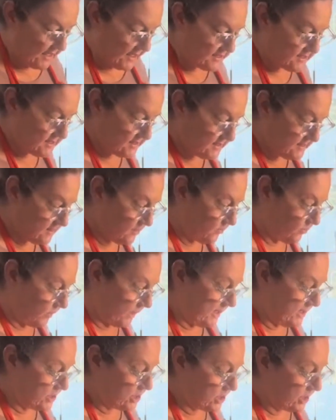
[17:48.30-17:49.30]
it has
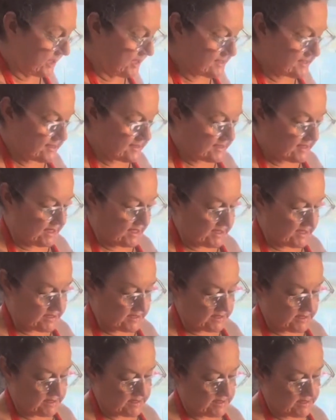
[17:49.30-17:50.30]
3 cheeses in
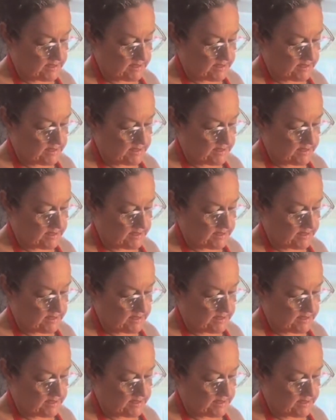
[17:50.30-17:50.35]
it.